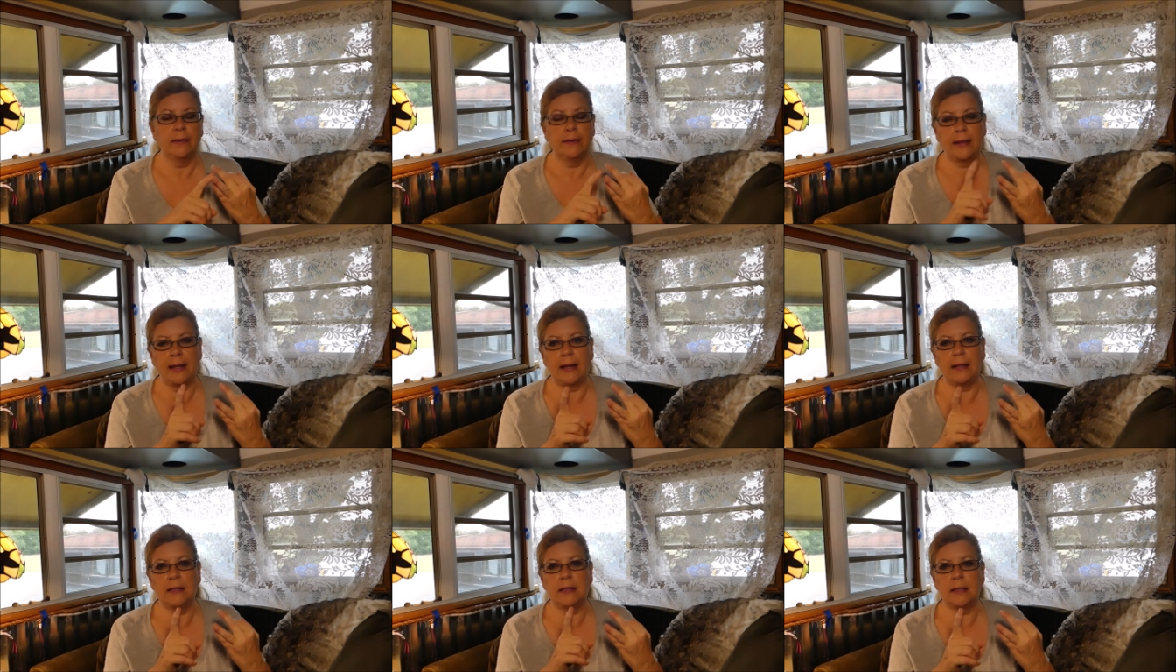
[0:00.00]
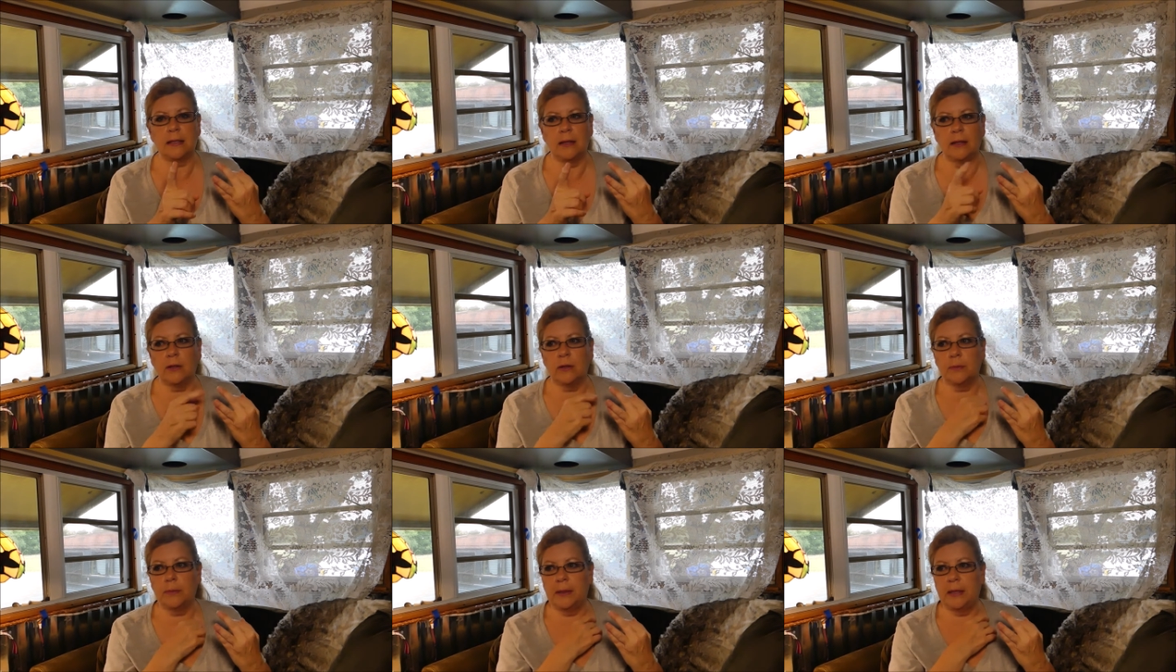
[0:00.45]
That's a
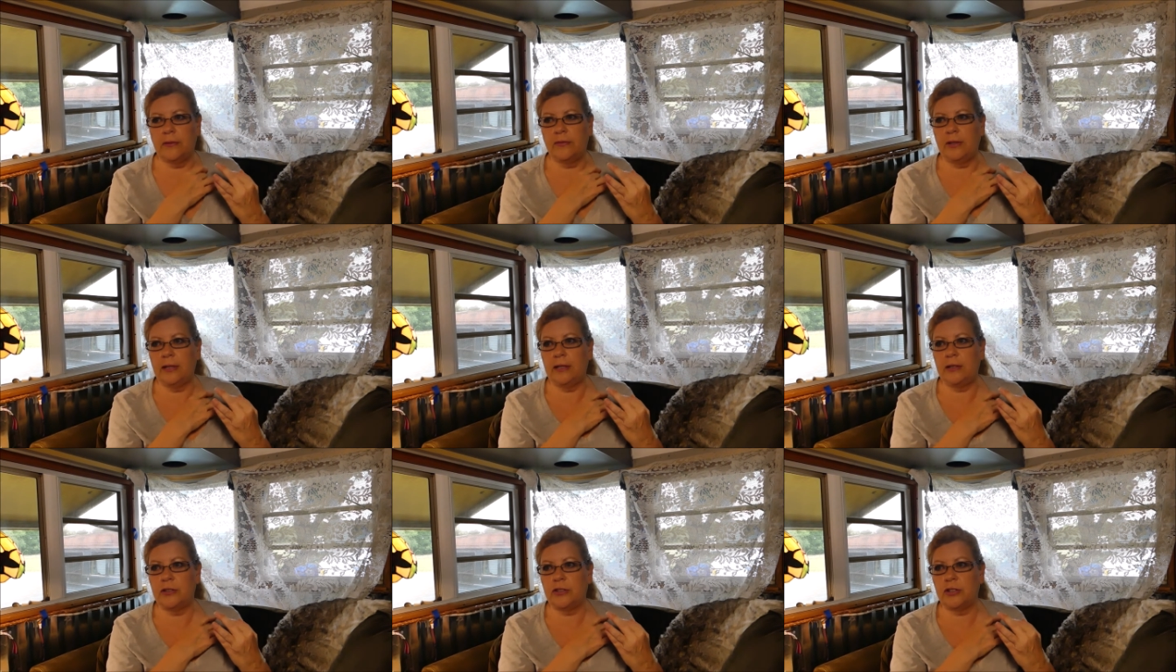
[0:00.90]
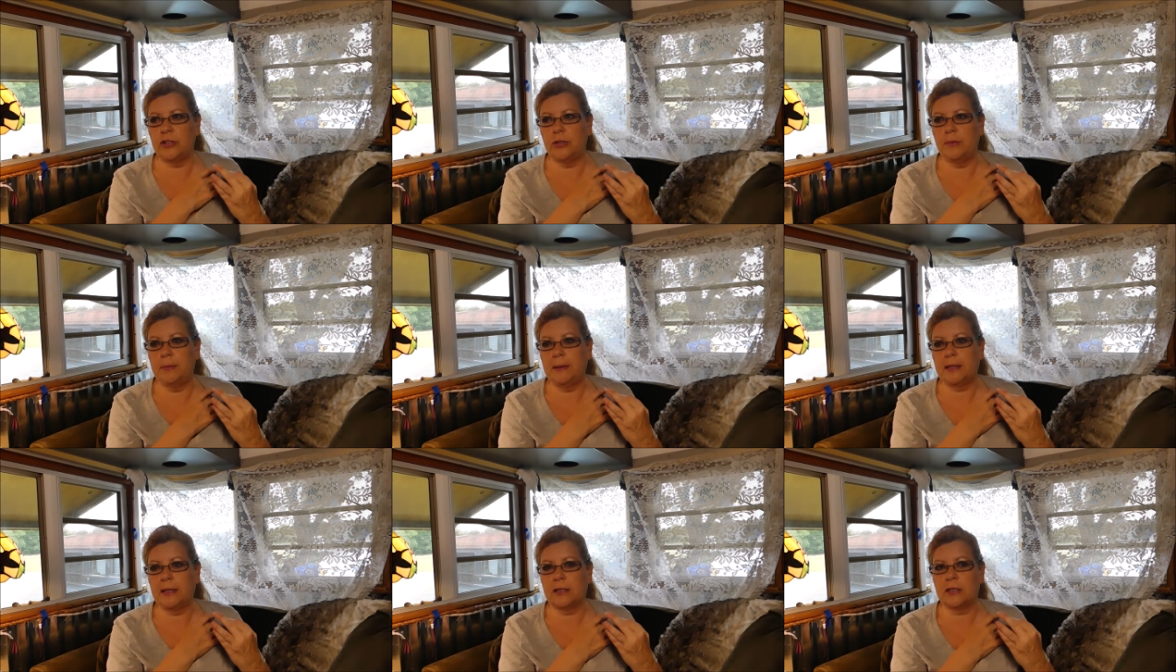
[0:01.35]
little bit of an
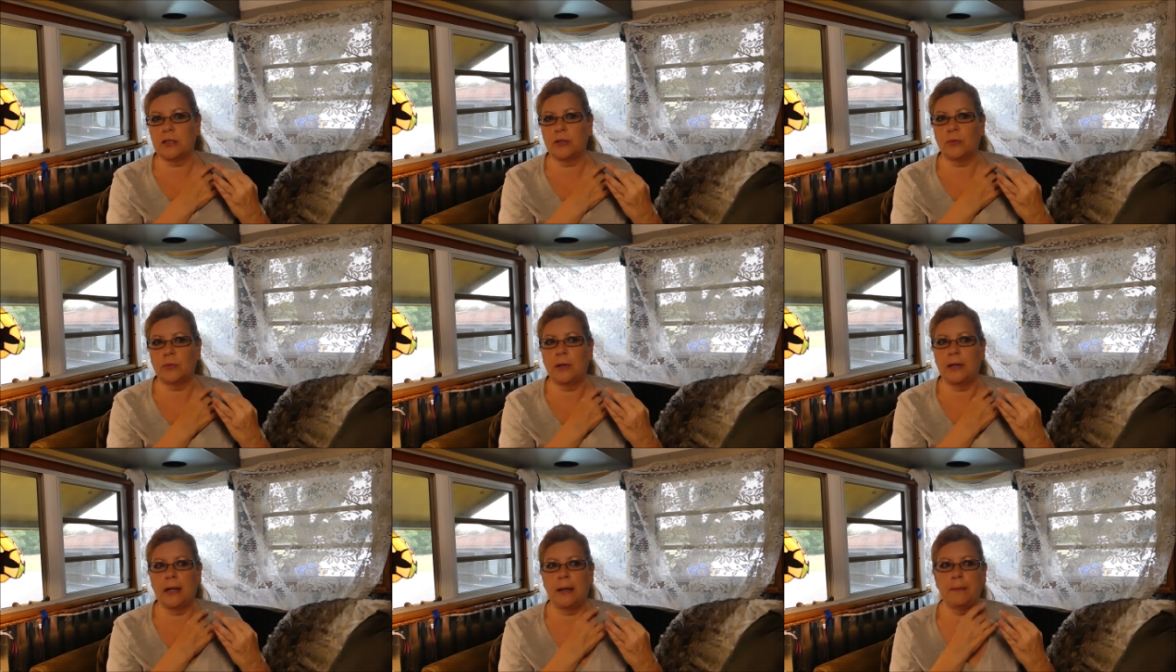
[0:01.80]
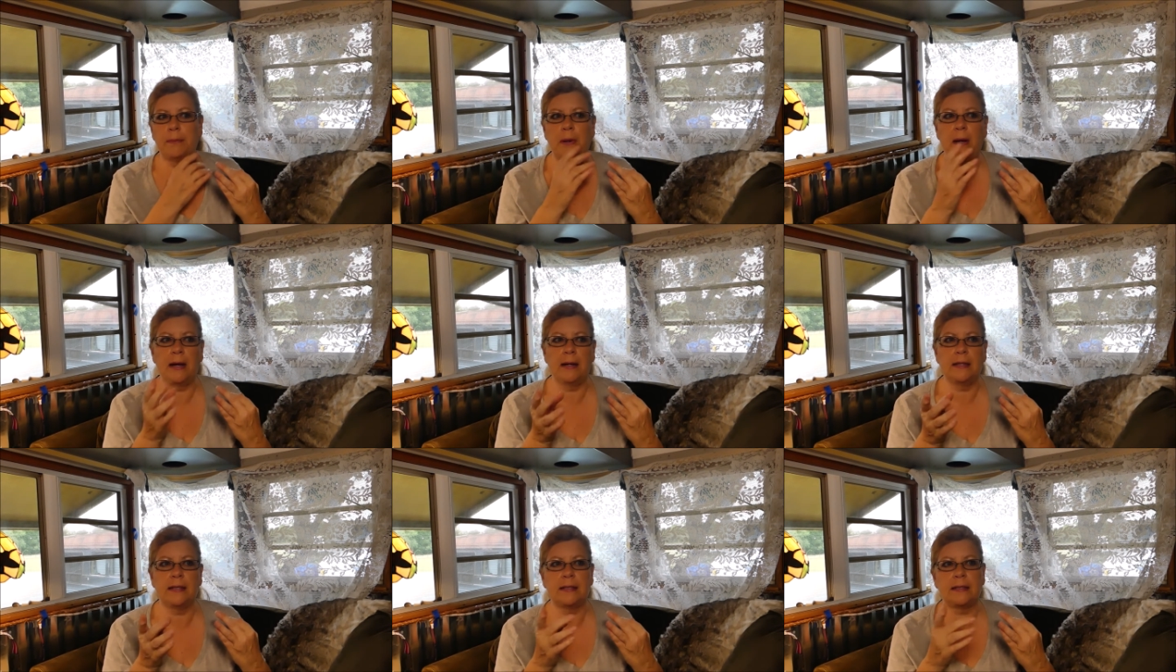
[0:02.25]
issue because the one I
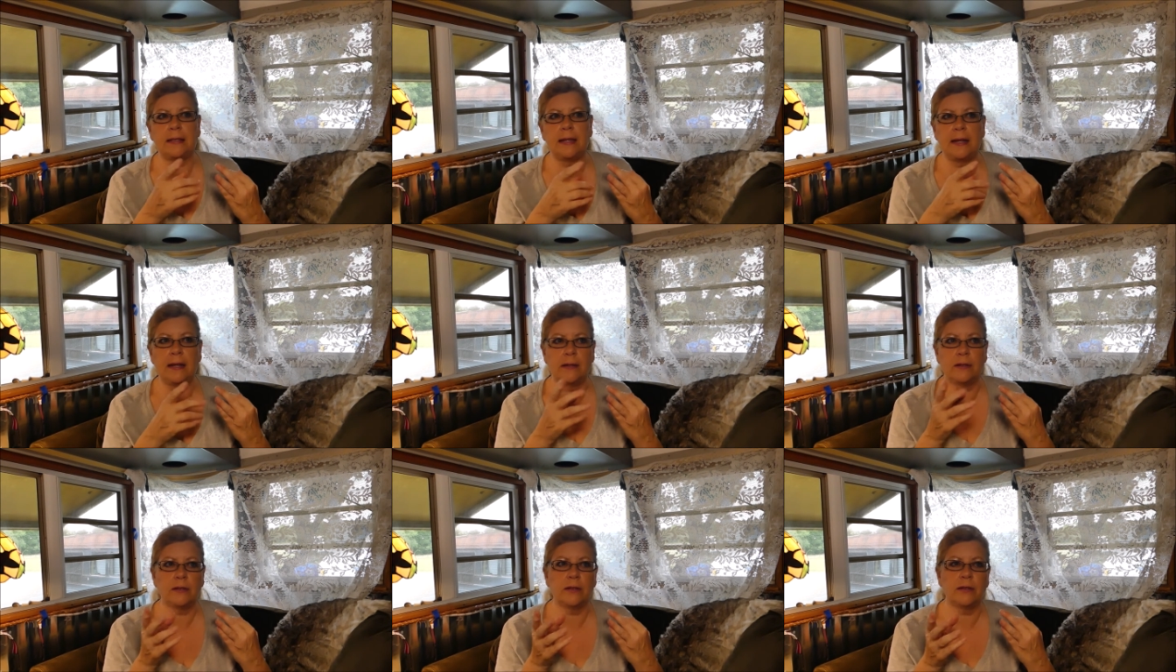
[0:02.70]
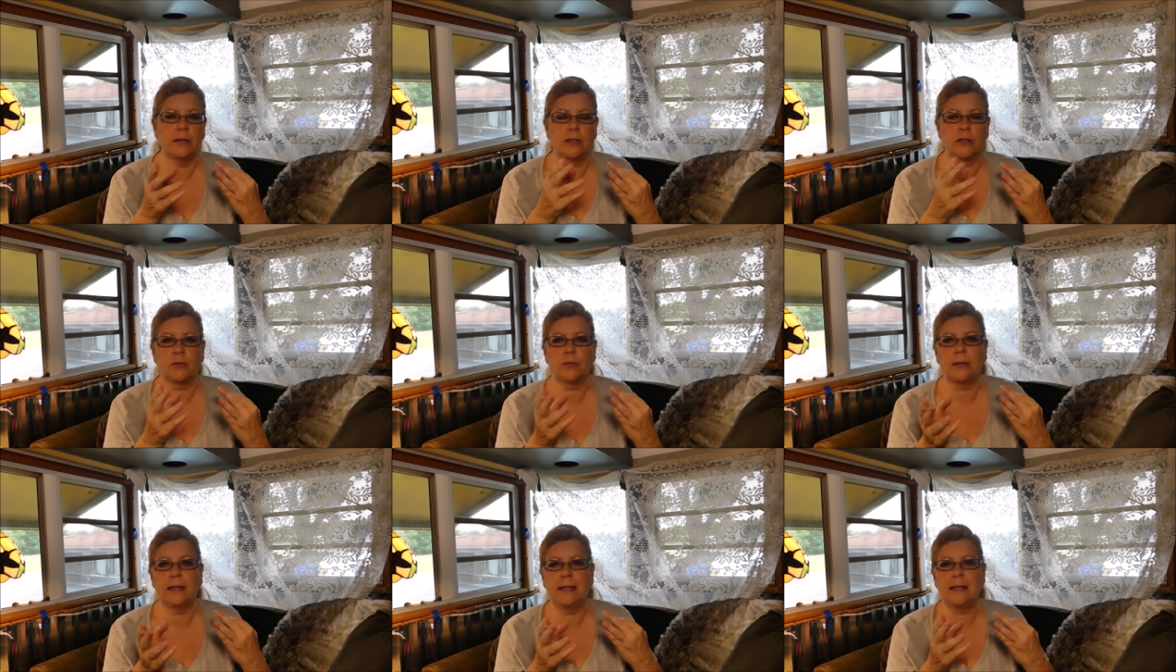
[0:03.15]
bought is standard.
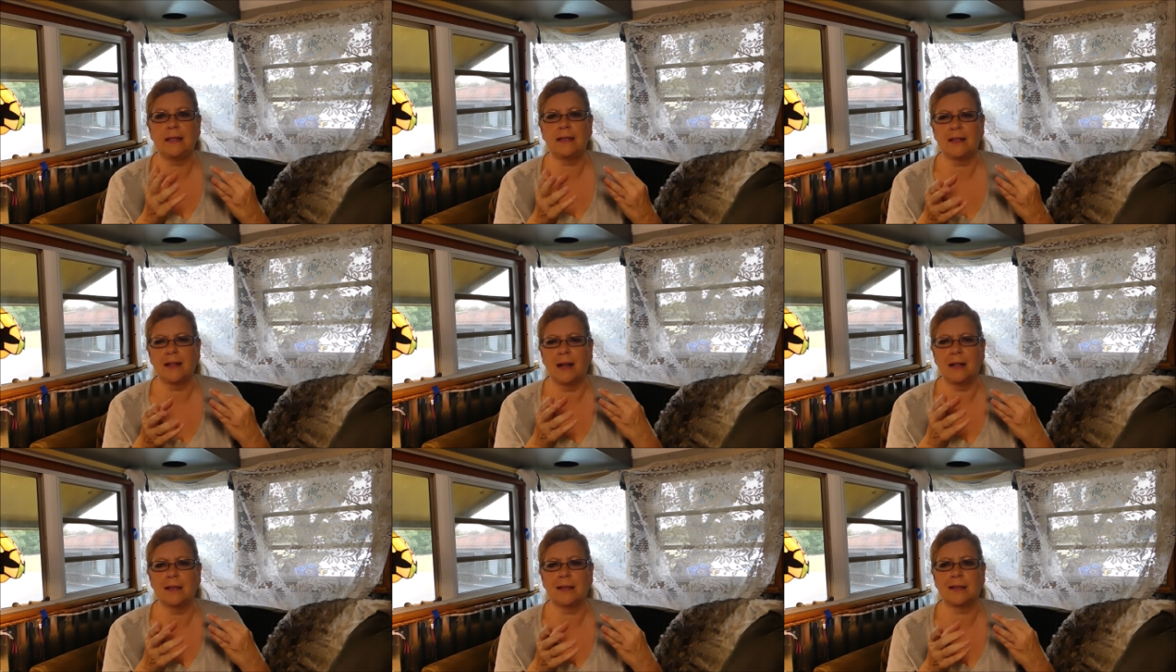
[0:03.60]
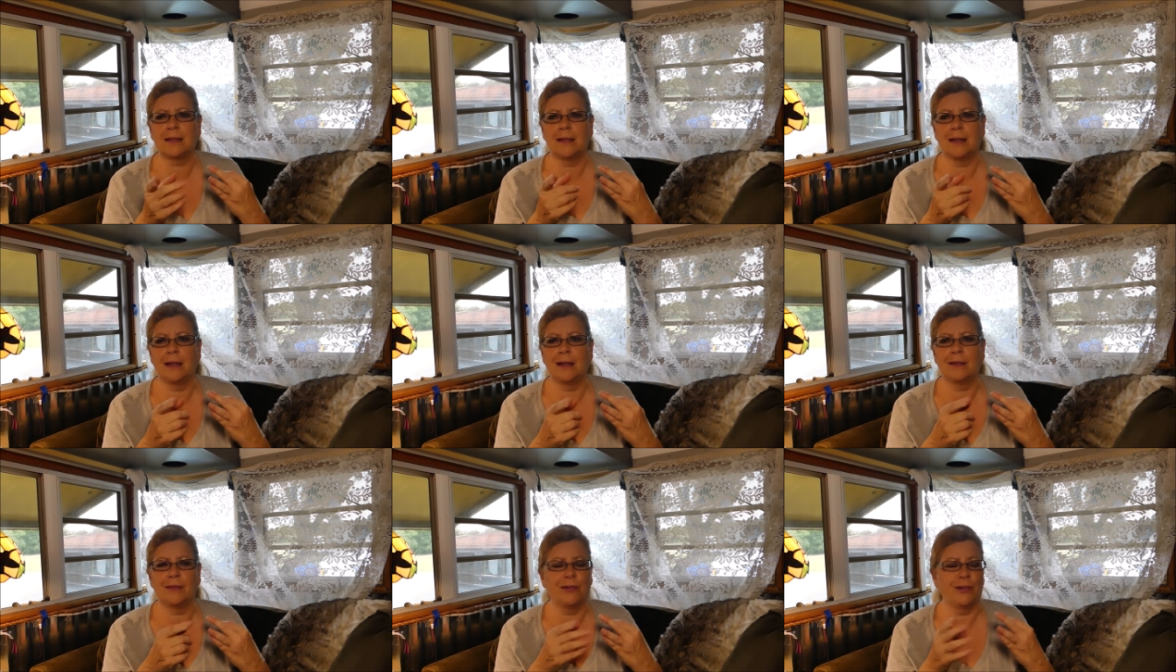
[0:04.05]
The Twinkie's not
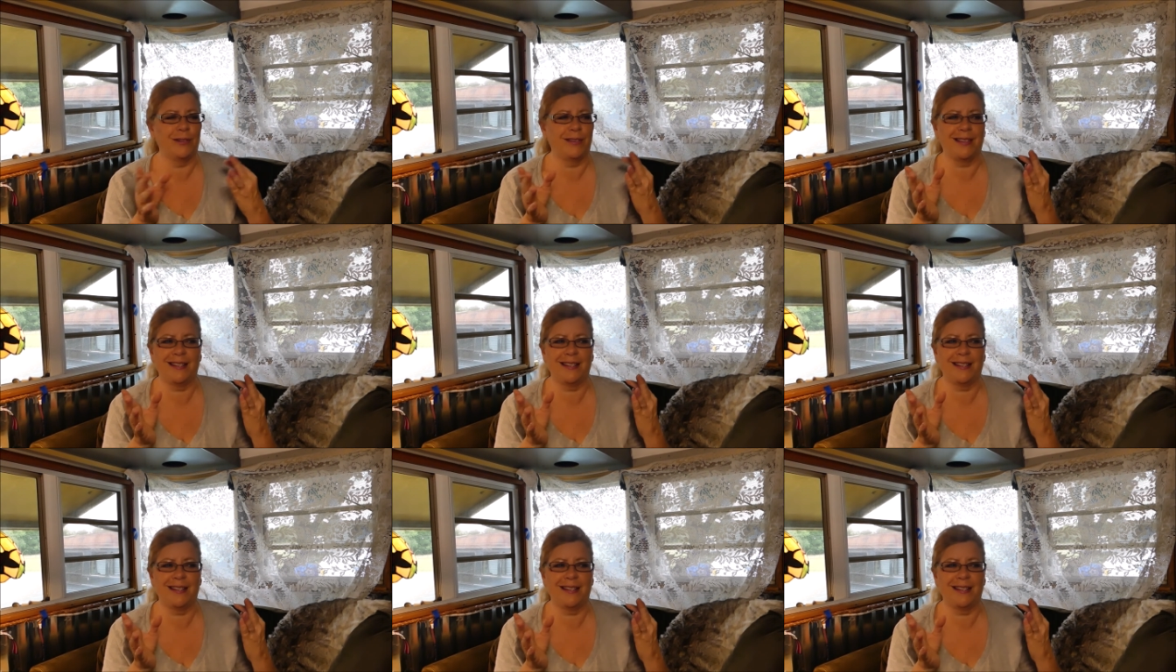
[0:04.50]
standard.